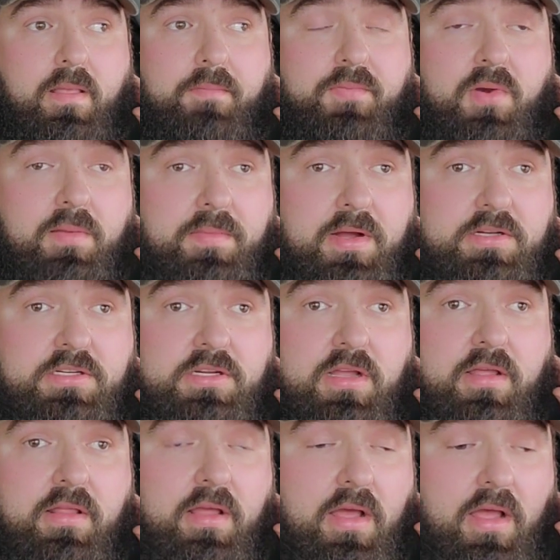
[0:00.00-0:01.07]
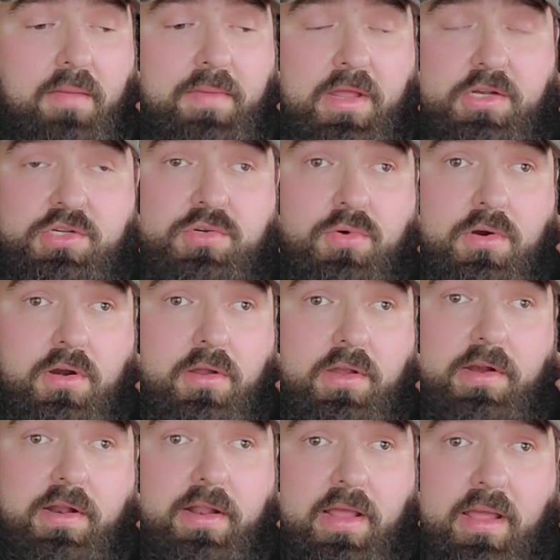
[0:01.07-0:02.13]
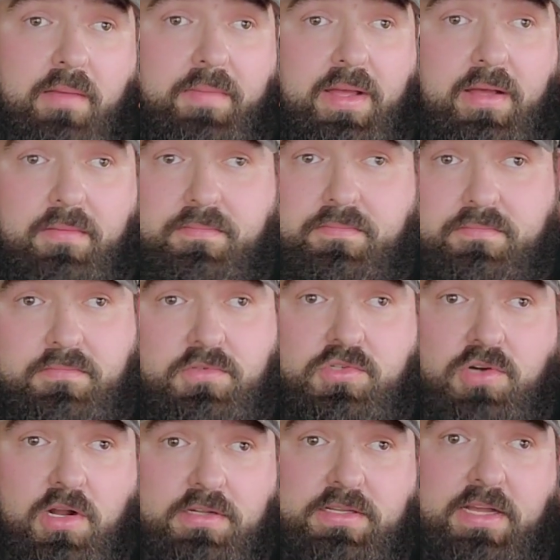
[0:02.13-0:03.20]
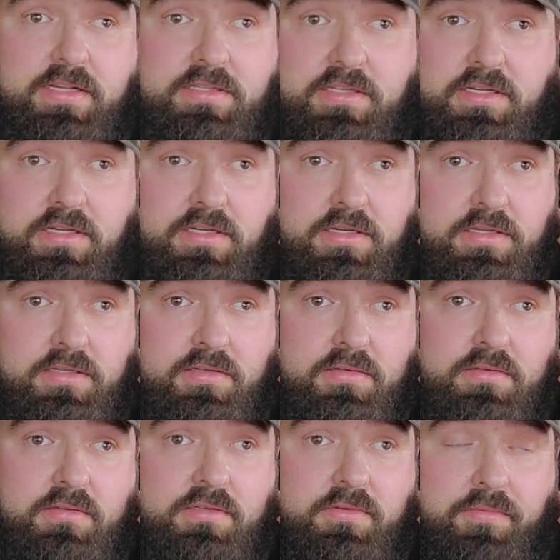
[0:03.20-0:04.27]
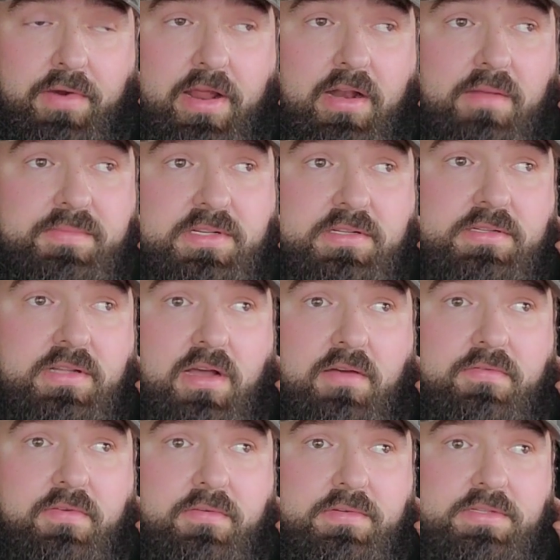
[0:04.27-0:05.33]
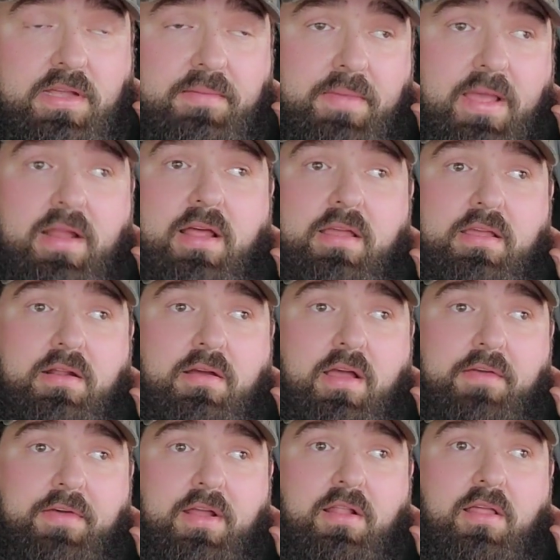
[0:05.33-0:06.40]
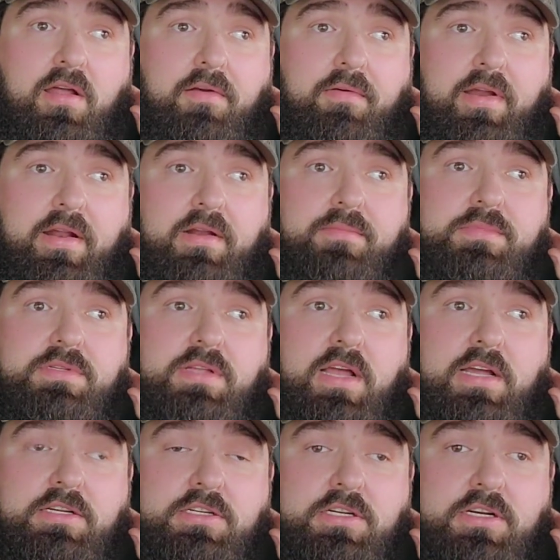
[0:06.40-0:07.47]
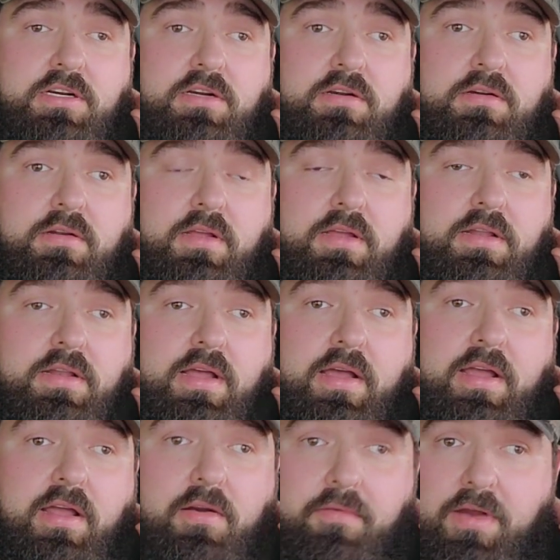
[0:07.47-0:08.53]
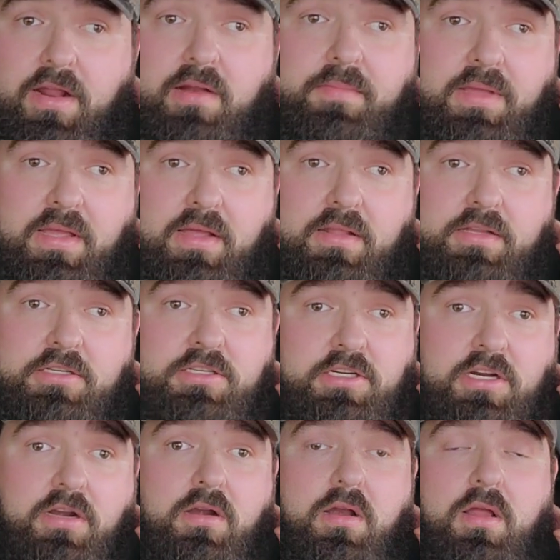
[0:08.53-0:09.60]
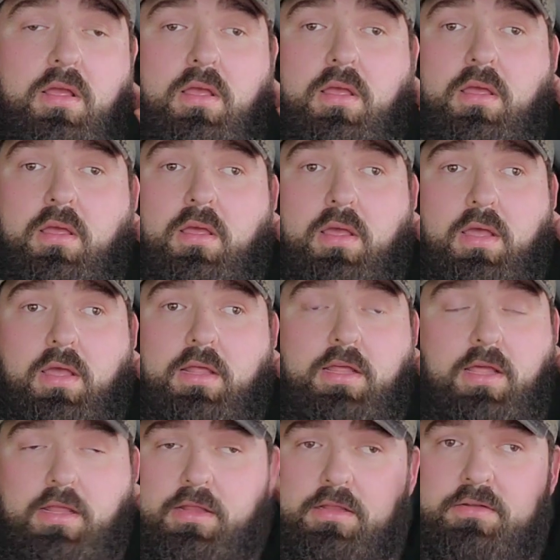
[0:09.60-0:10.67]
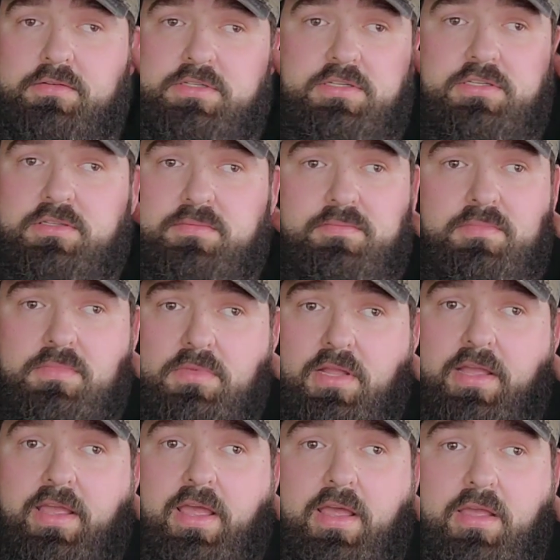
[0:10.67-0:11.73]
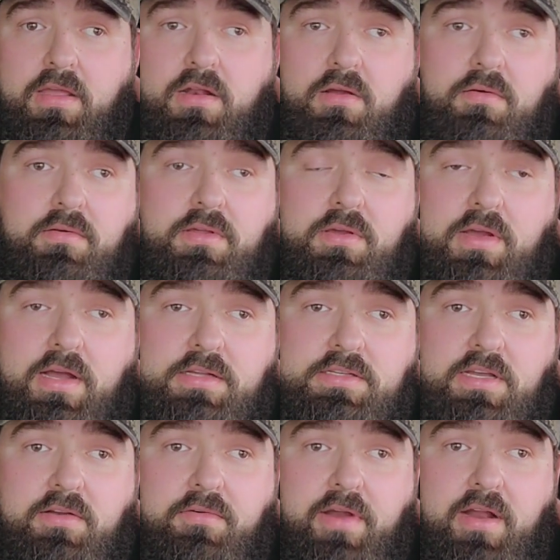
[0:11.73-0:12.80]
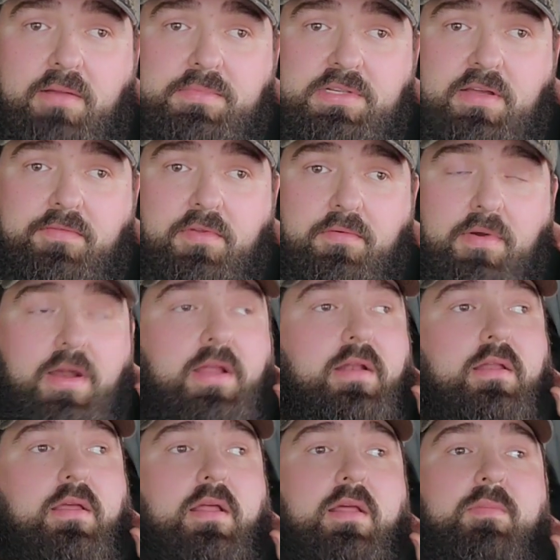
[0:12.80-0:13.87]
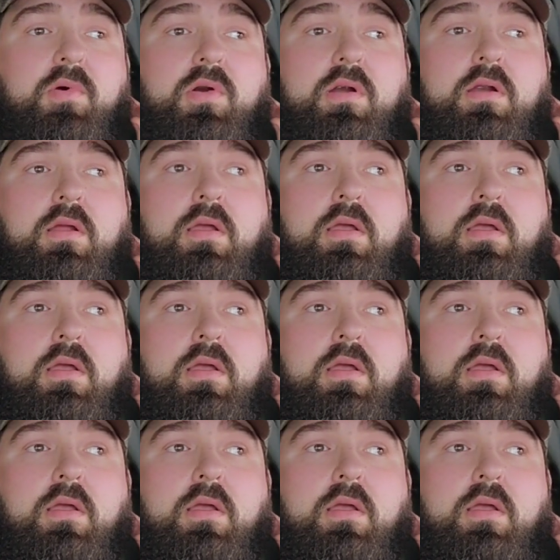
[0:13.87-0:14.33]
pretty much I made a short earlier today about drug testing and randoms and stuff, and was like, man, I've had a lot of randoms last year, and now I got a random again this year, and it was just like, hey, you know, you guys getting randoms left and right anymore?